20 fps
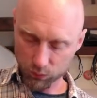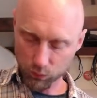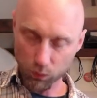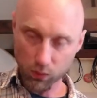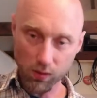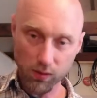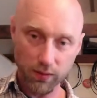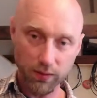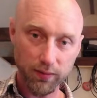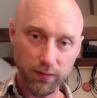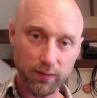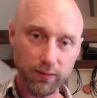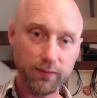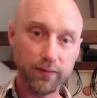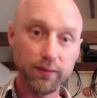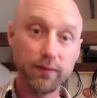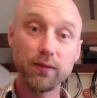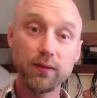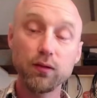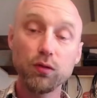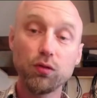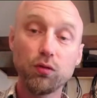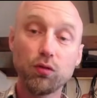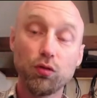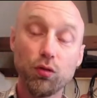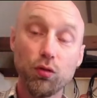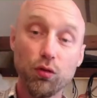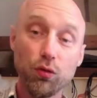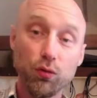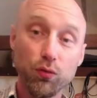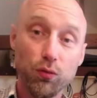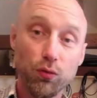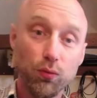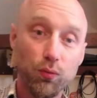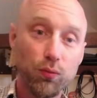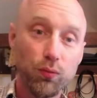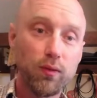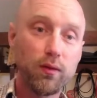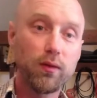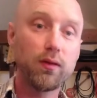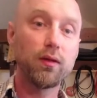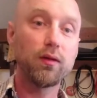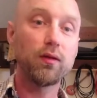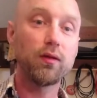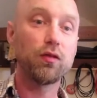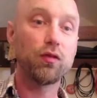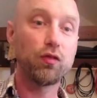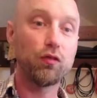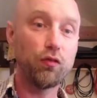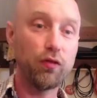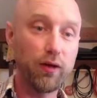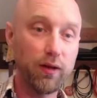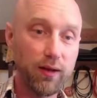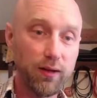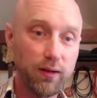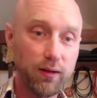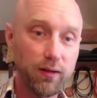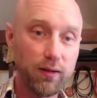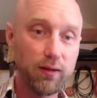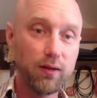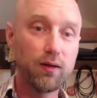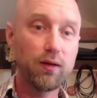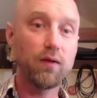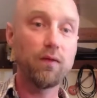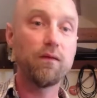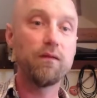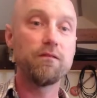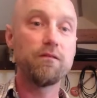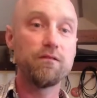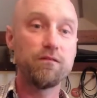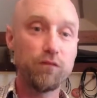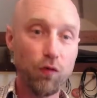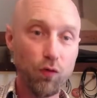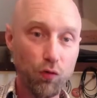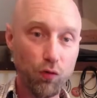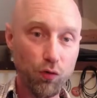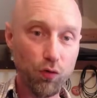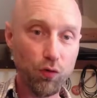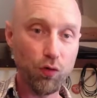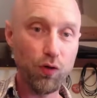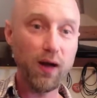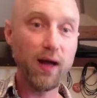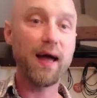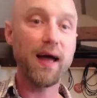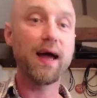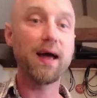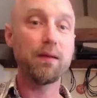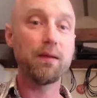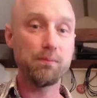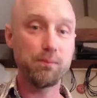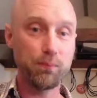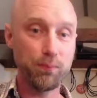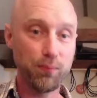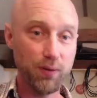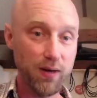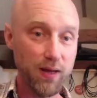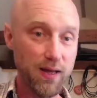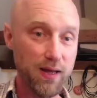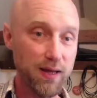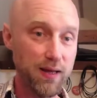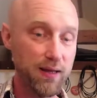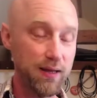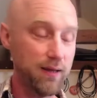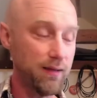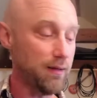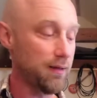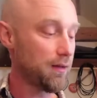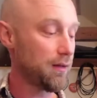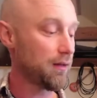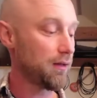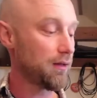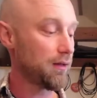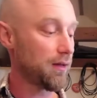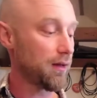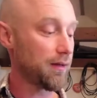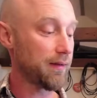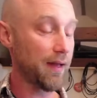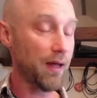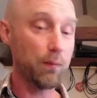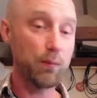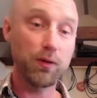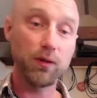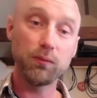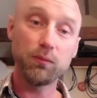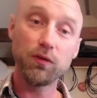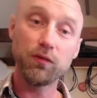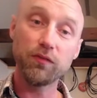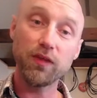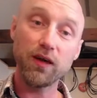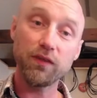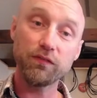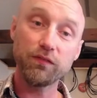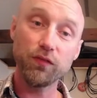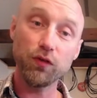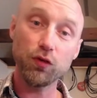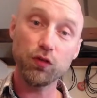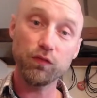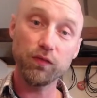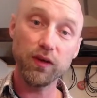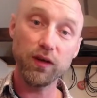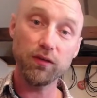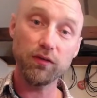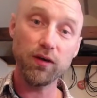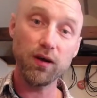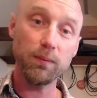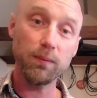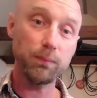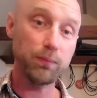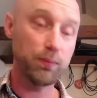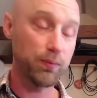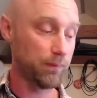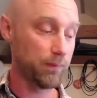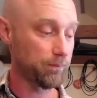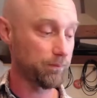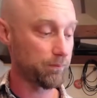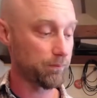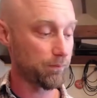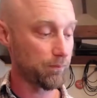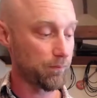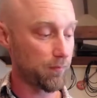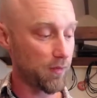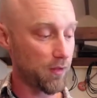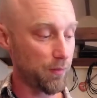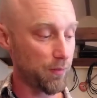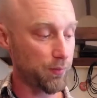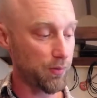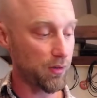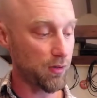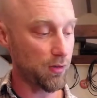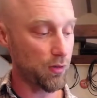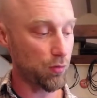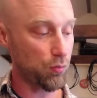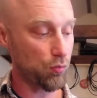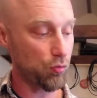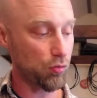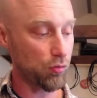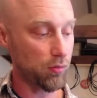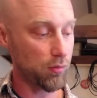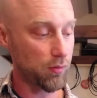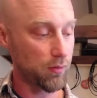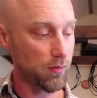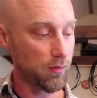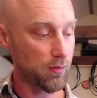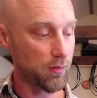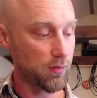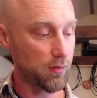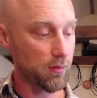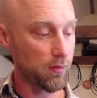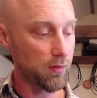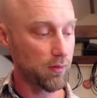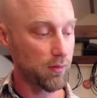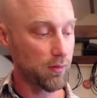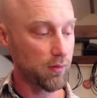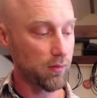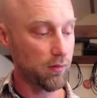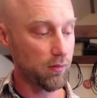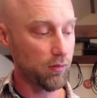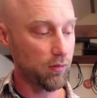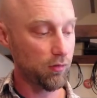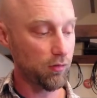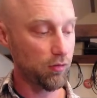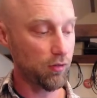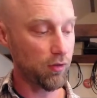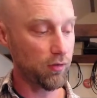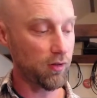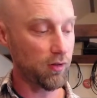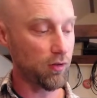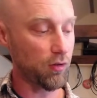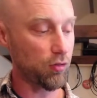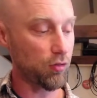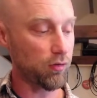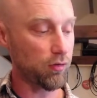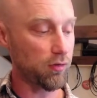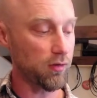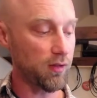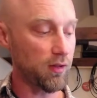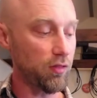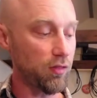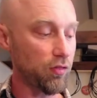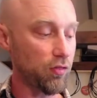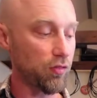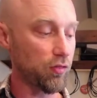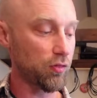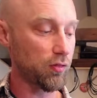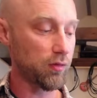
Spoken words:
1, 2, 3, 4, and play. And then we're going to move that first finger up. Up it goes. Tuck the others underneath.